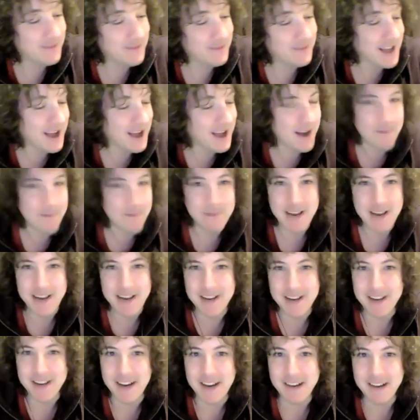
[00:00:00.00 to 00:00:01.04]
I
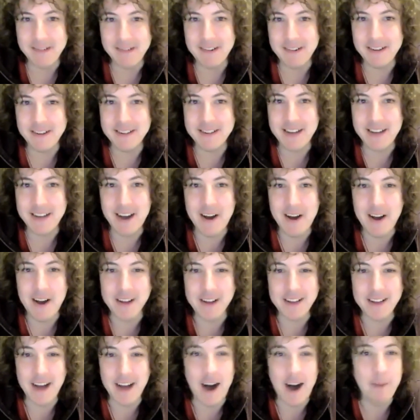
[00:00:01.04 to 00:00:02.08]
mean,
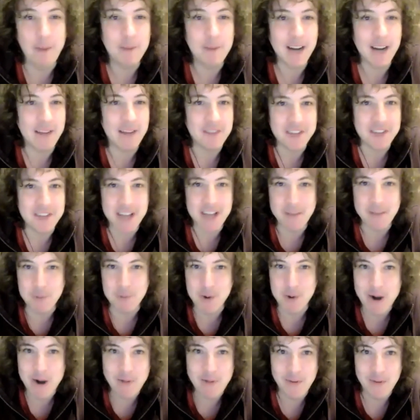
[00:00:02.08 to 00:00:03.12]
I'm gonna have to set up a
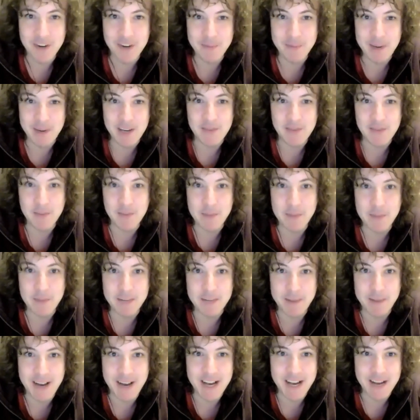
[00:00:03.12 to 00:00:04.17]
crowdfunding page for me to
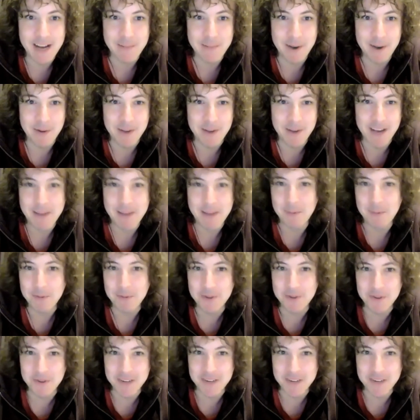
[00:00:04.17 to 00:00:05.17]
pay it, but okay, we'll sort this